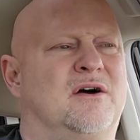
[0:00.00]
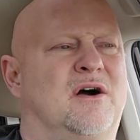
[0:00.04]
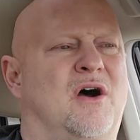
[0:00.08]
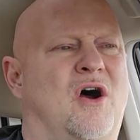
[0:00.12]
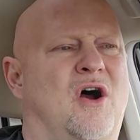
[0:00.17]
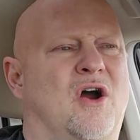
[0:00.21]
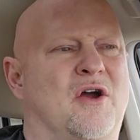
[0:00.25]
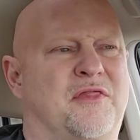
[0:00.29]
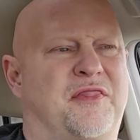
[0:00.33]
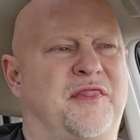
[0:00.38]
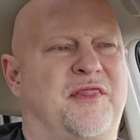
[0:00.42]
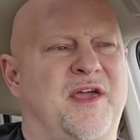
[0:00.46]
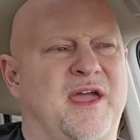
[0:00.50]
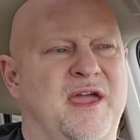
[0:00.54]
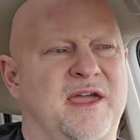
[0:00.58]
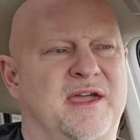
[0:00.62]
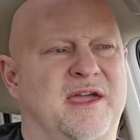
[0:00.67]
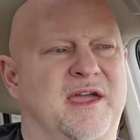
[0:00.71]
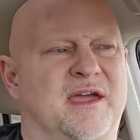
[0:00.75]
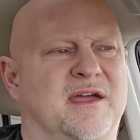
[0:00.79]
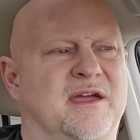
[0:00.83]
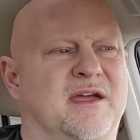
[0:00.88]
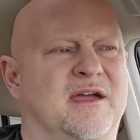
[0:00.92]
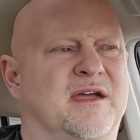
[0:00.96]
our
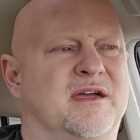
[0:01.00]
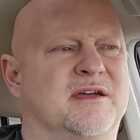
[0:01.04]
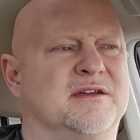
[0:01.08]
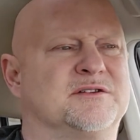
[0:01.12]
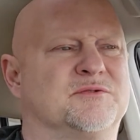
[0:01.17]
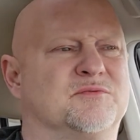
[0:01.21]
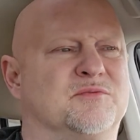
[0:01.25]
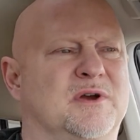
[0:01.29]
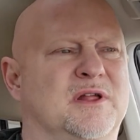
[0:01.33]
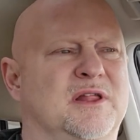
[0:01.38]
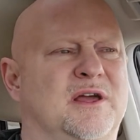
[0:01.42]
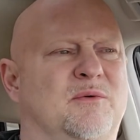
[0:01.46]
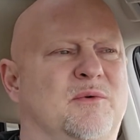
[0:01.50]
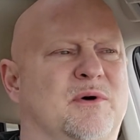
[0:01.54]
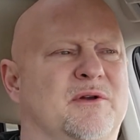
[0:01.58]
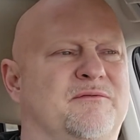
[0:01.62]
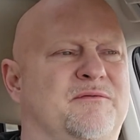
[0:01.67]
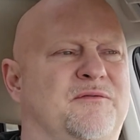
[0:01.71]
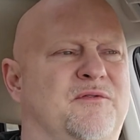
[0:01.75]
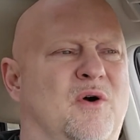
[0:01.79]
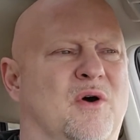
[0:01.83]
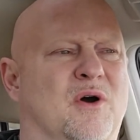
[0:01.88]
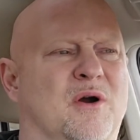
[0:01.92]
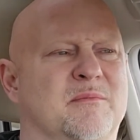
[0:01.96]
thinking is really what
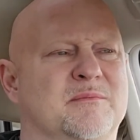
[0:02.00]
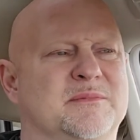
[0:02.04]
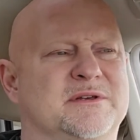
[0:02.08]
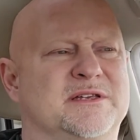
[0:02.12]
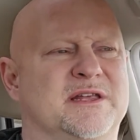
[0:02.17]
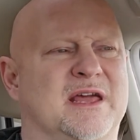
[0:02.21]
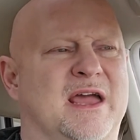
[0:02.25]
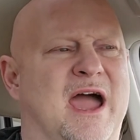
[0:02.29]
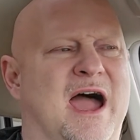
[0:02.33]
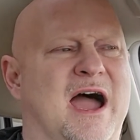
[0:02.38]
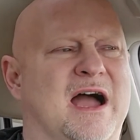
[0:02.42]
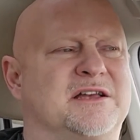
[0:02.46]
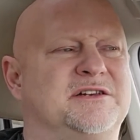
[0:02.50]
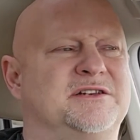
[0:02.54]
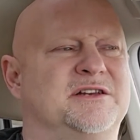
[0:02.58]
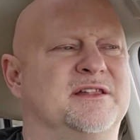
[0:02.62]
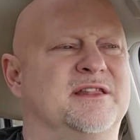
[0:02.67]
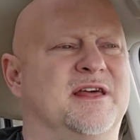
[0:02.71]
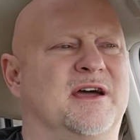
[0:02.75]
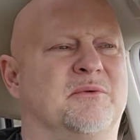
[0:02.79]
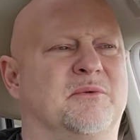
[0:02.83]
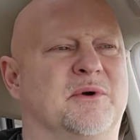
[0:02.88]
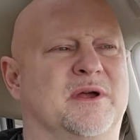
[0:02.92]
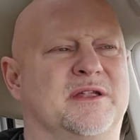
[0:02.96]
forms the action
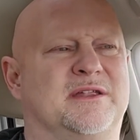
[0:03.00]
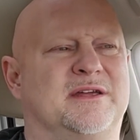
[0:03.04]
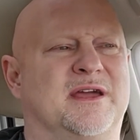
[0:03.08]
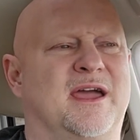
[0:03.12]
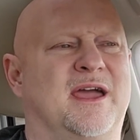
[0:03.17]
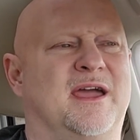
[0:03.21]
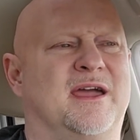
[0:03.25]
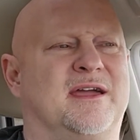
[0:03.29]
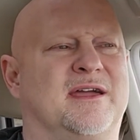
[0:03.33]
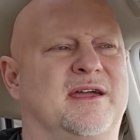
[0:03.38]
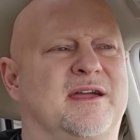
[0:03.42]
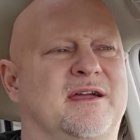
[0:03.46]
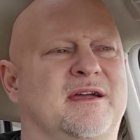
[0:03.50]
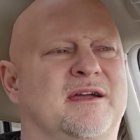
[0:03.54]
that we take.